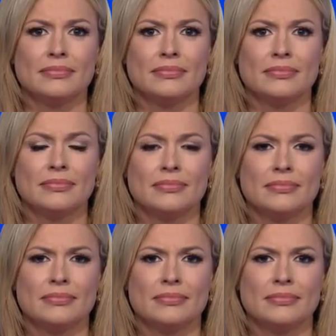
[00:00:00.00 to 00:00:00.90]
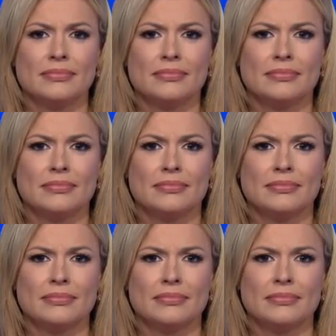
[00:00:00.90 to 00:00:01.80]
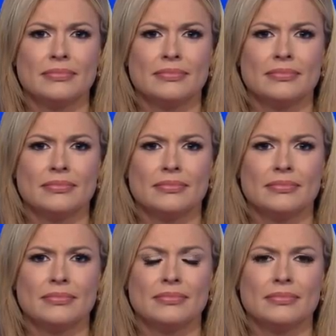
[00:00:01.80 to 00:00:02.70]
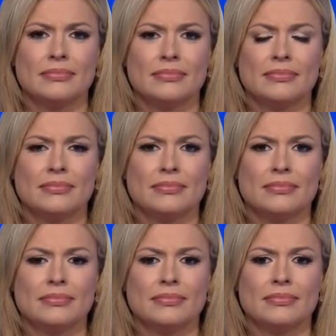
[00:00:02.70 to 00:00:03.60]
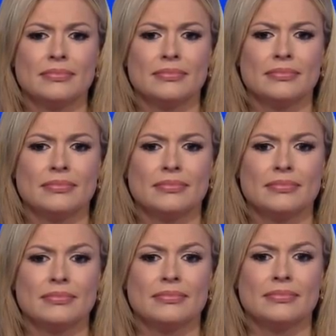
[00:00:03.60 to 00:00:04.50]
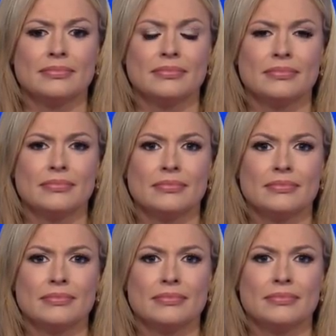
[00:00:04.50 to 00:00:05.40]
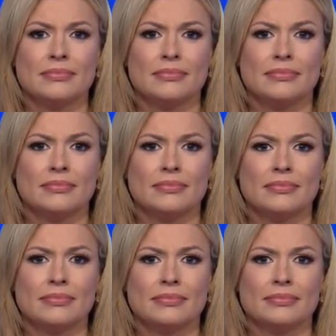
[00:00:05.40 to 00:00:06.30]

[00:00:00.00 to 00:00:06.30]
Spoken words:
No words are spoken by the person on screen.